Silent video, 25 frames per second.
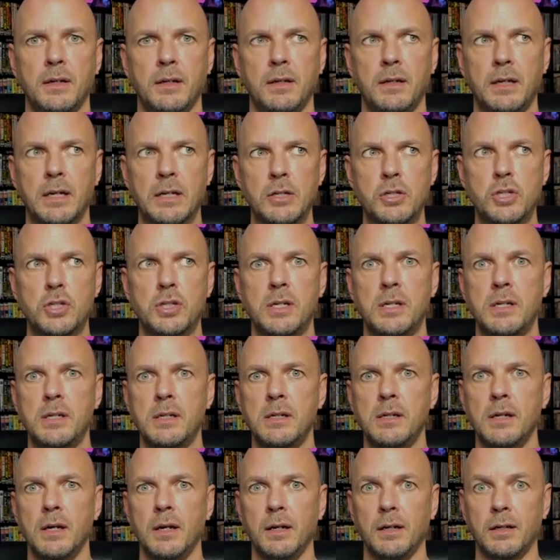Is
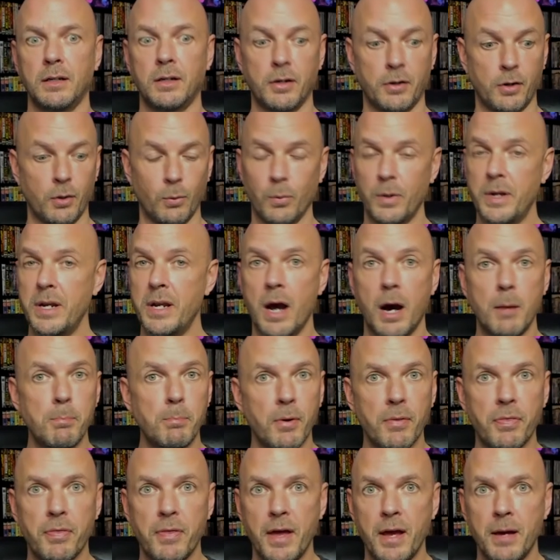she going to re-up
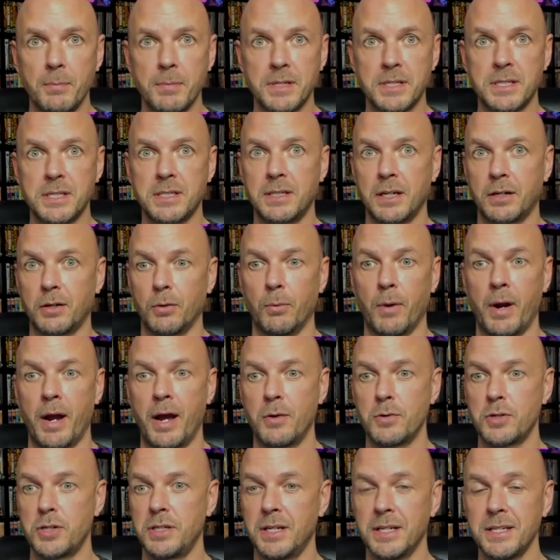with them and stick
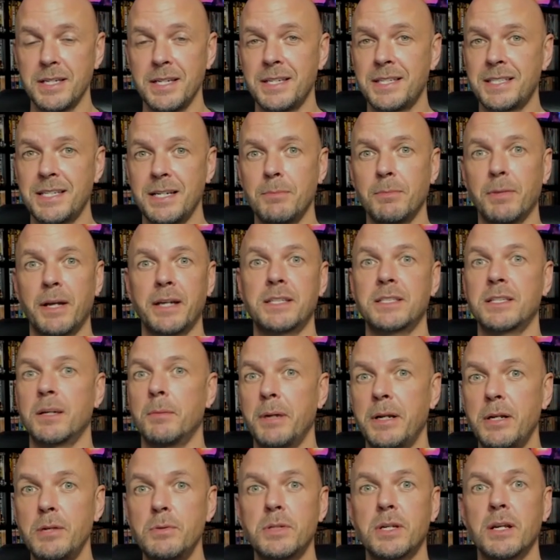around? She doesn't seem like
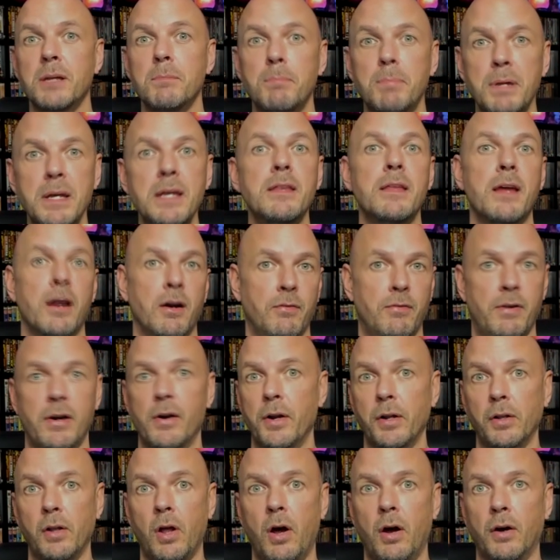somebody who's going to be there
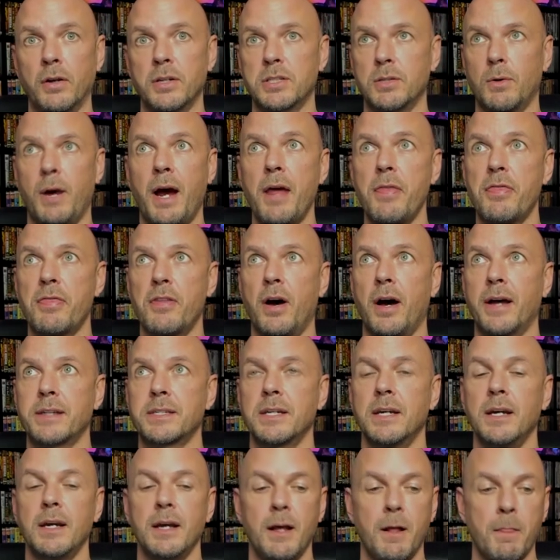very long. So I thought
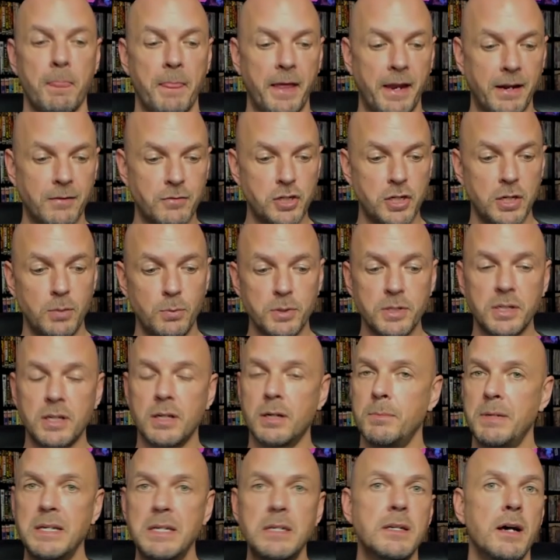that if she was going to
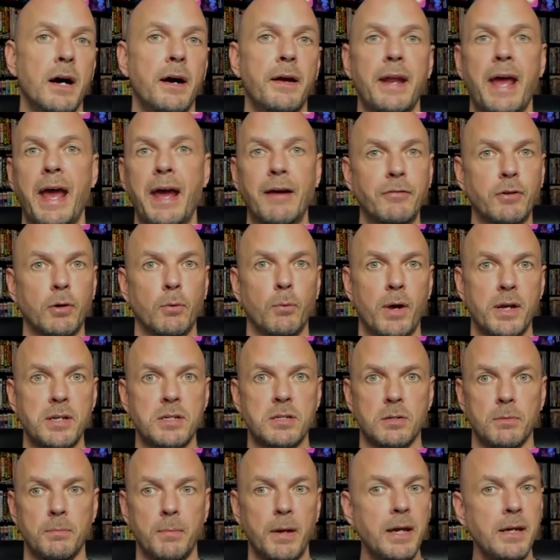be done after
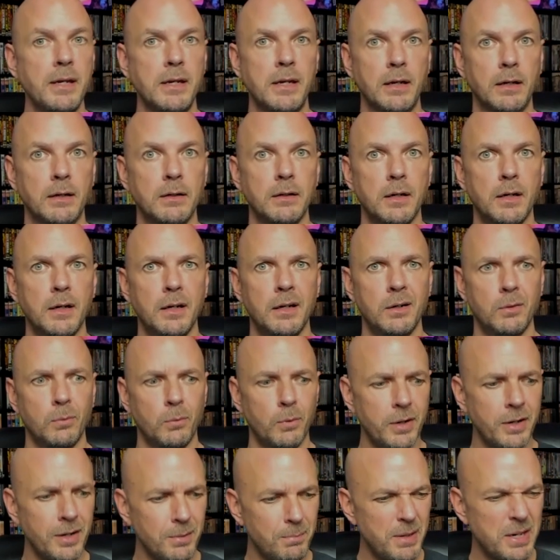WrestleMania,
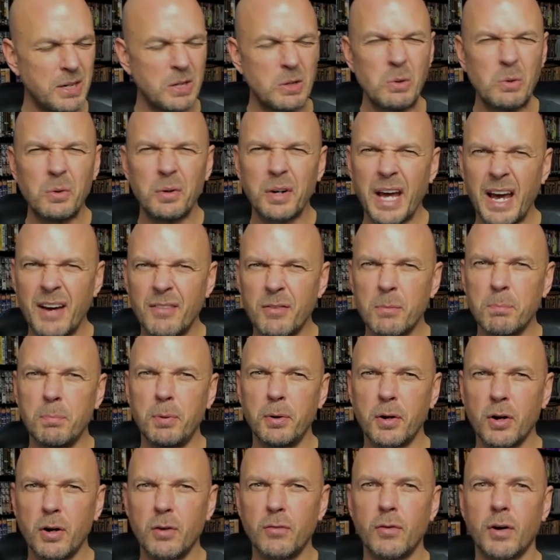wouldn't it be cool to have her
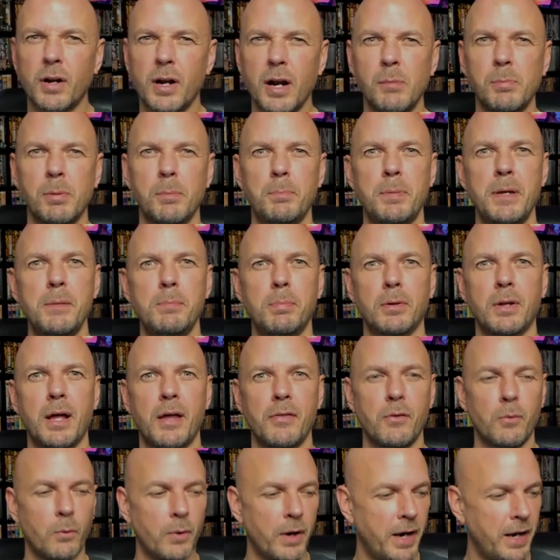put over a couple people on
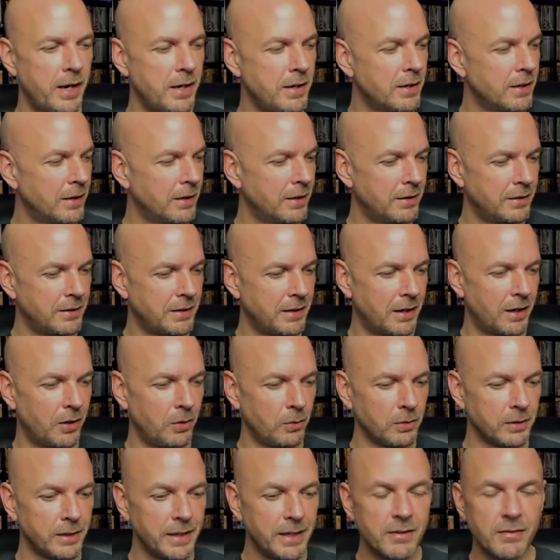the way? You know,
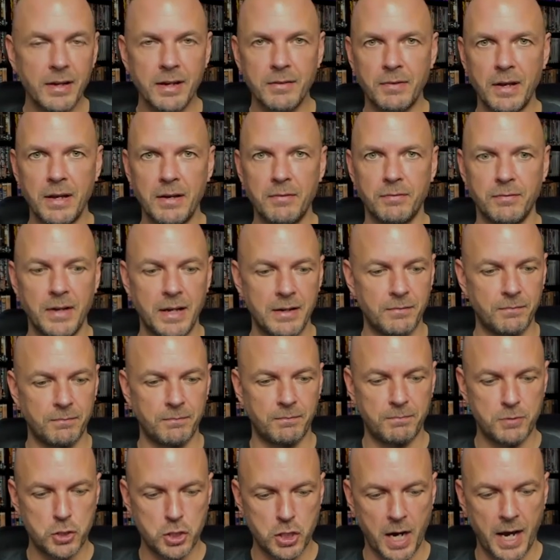live. If
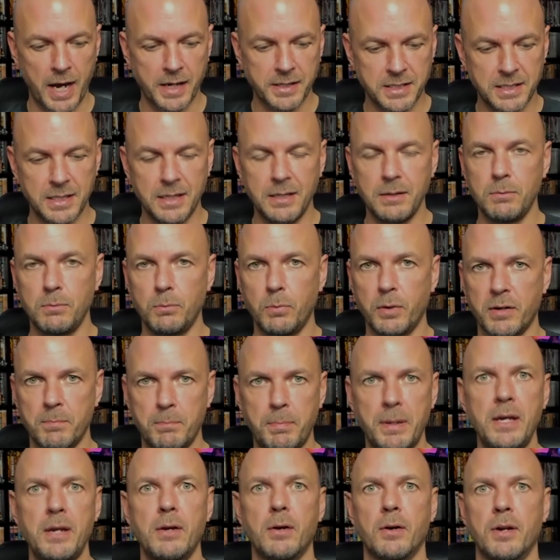Shotzi would have
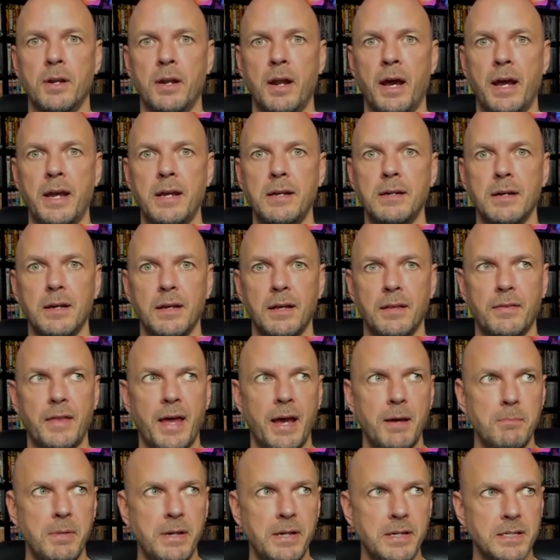beat her tonight,
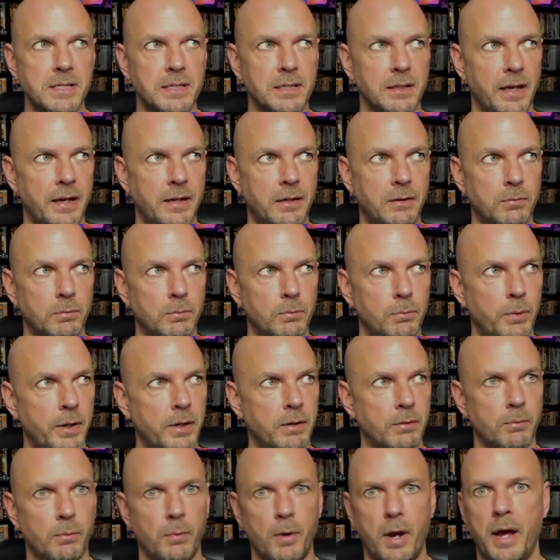that means like
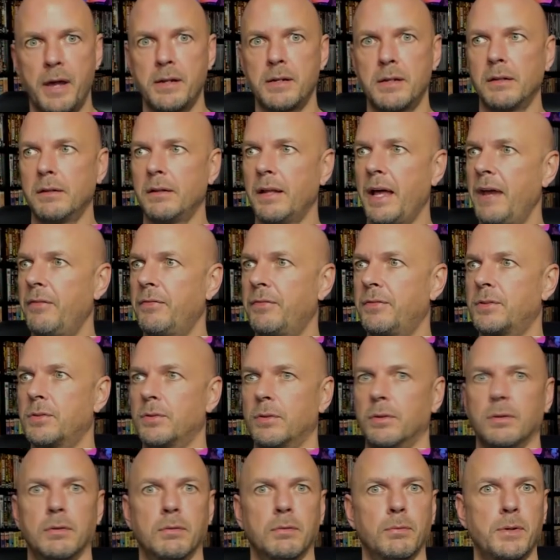when Ronda left
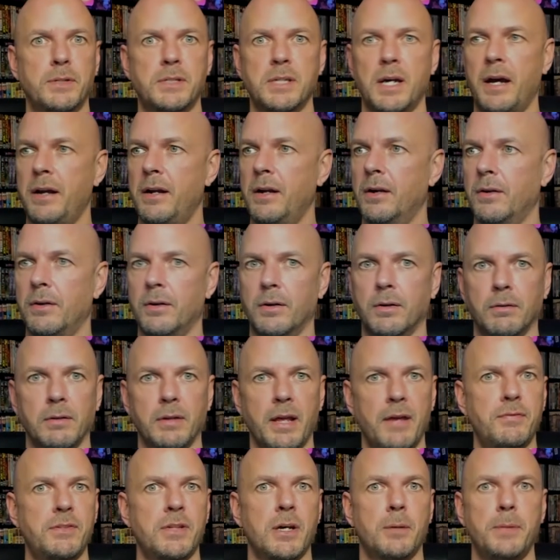or retired or
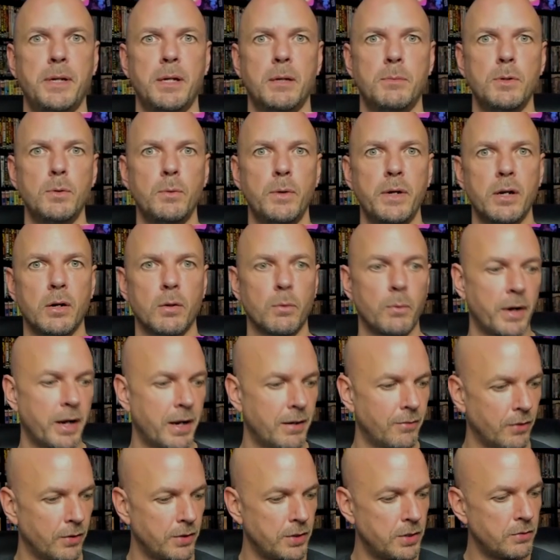left WWE or
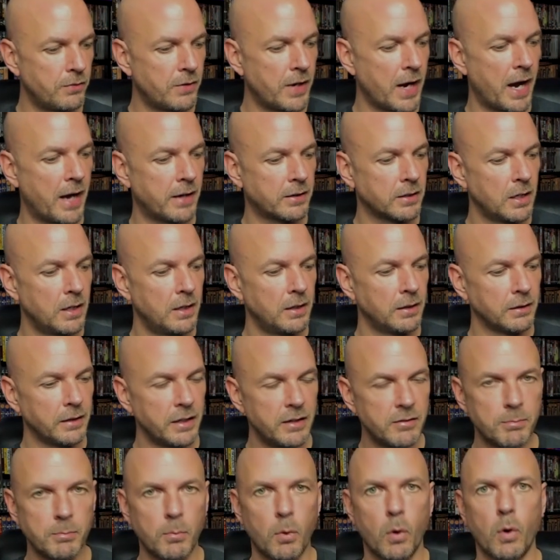whatever, you've got
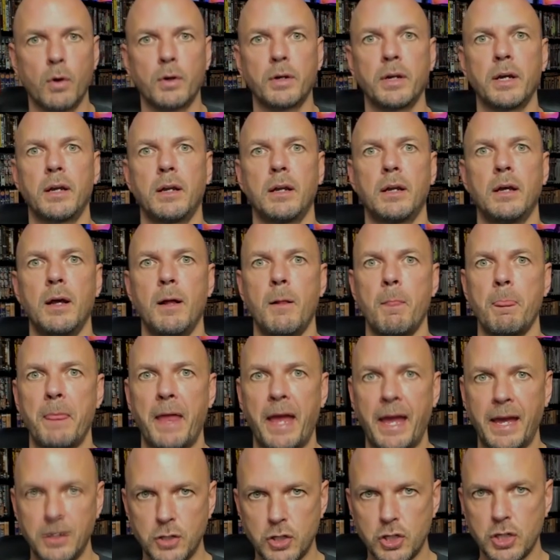Liv Morgan
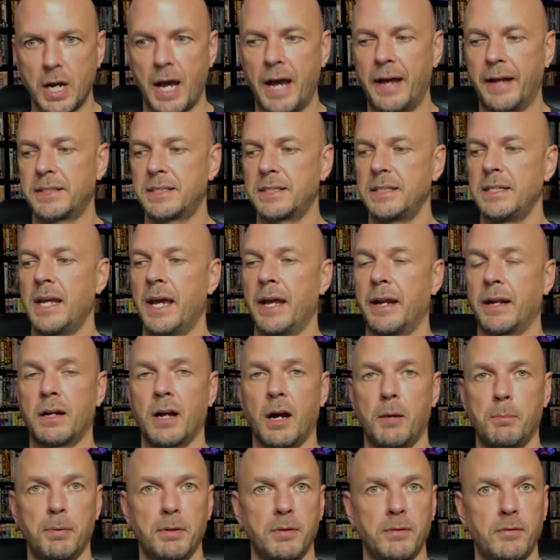and Shotzi and a
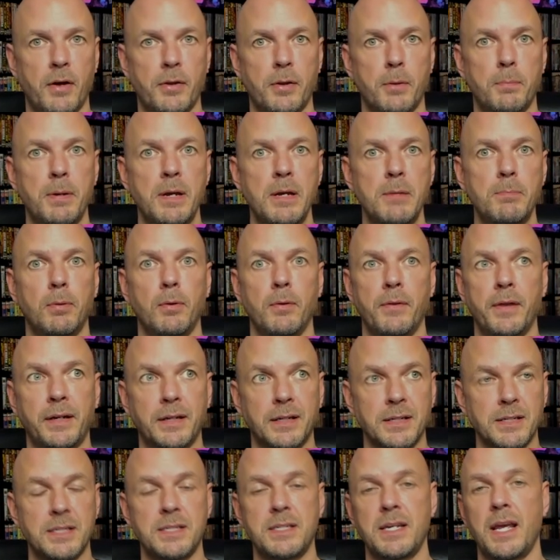couple of other people that
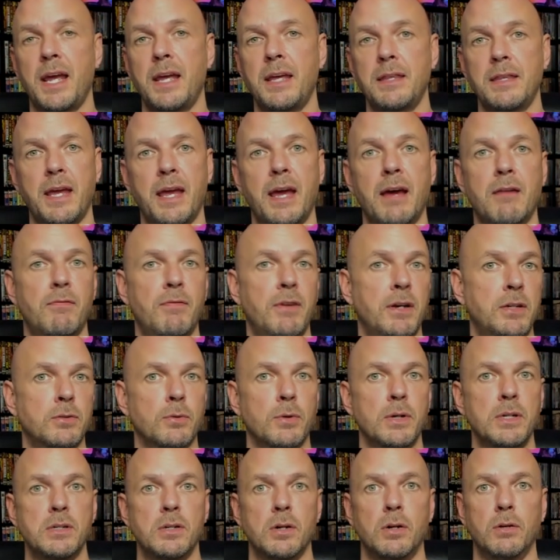can say they have
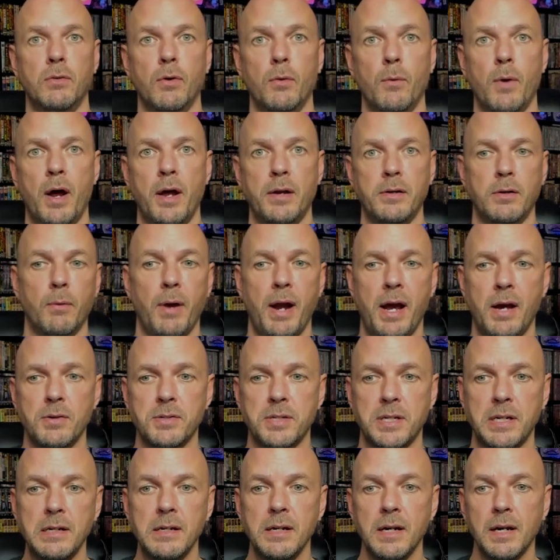victories over Ronda
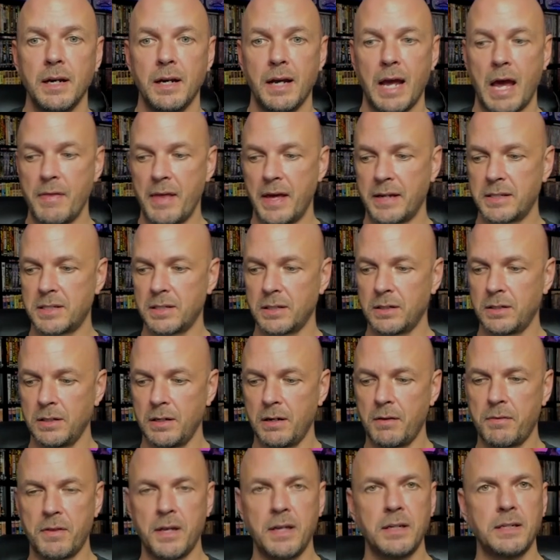Rousey. And that's a
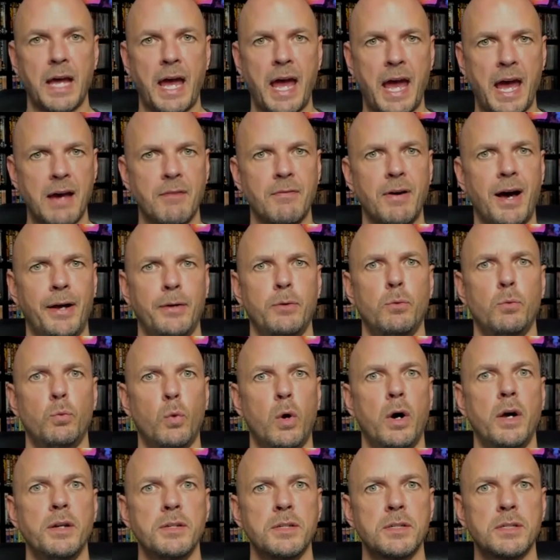good thing to have on
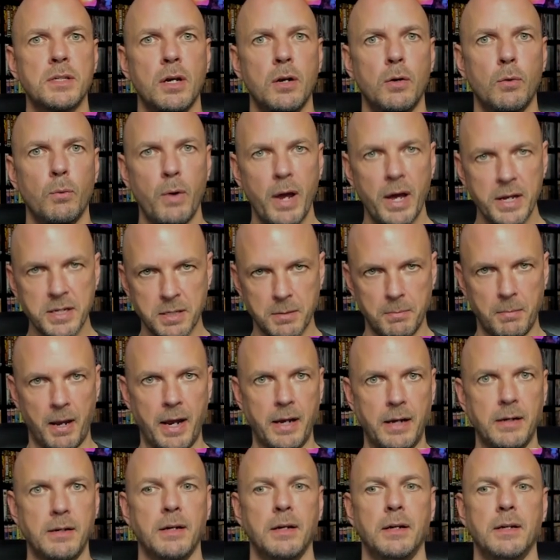one's
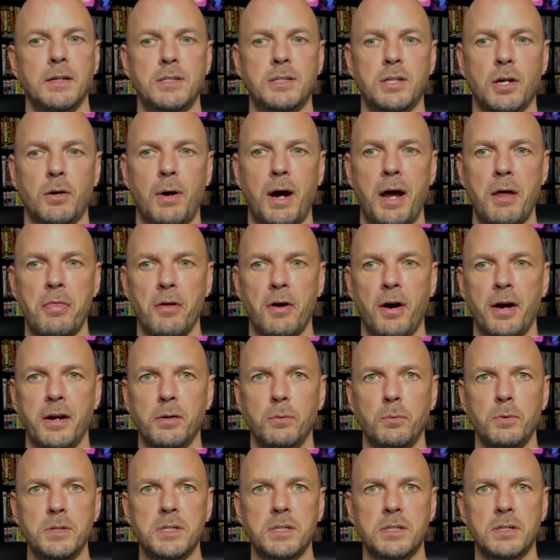resume. So I thought it
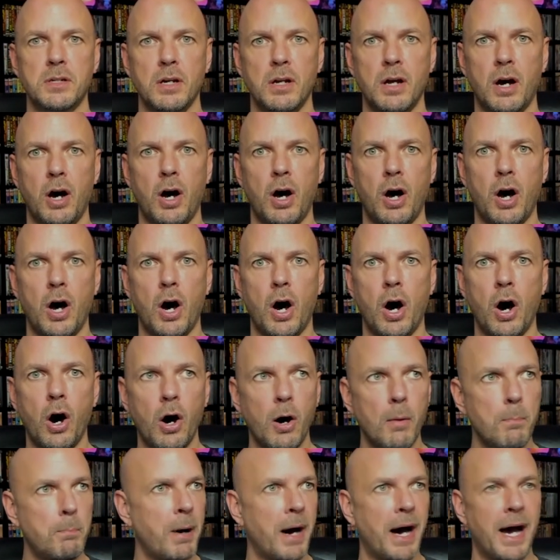was
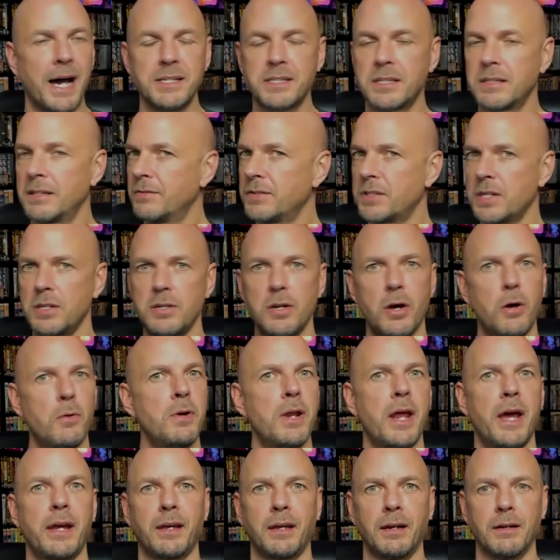all positives and no
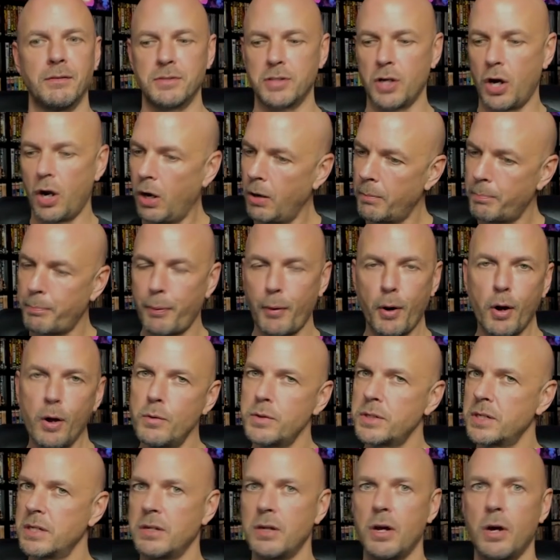negatives, all
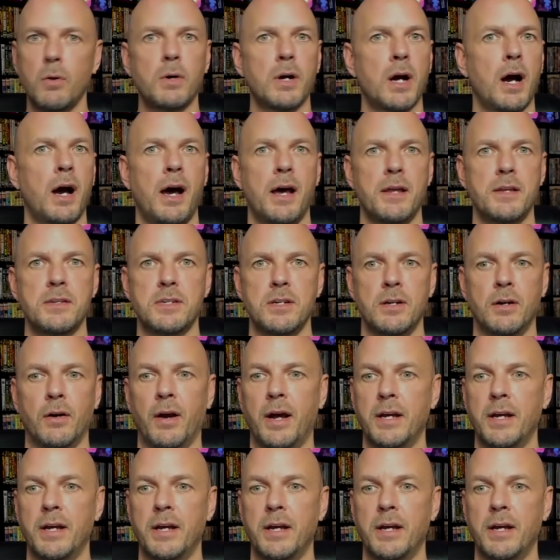pros and no cons here.